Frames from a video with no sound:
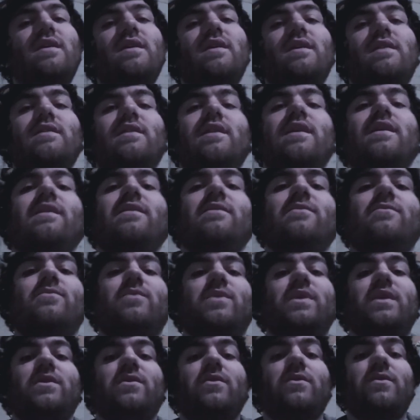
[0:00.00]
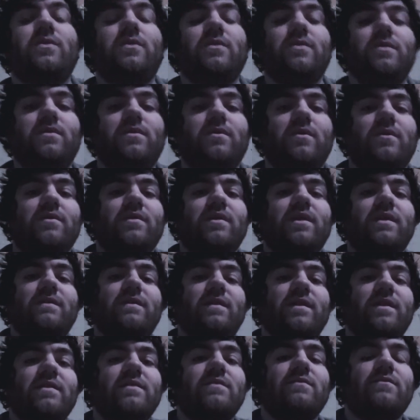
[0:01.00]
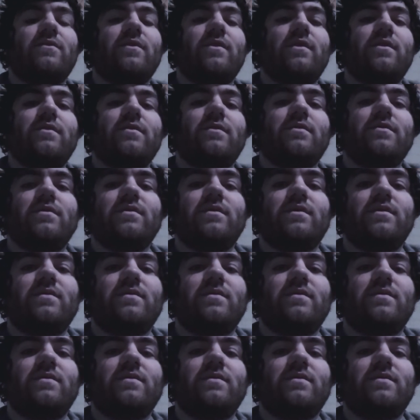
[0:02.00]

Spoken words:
that we all are living is real.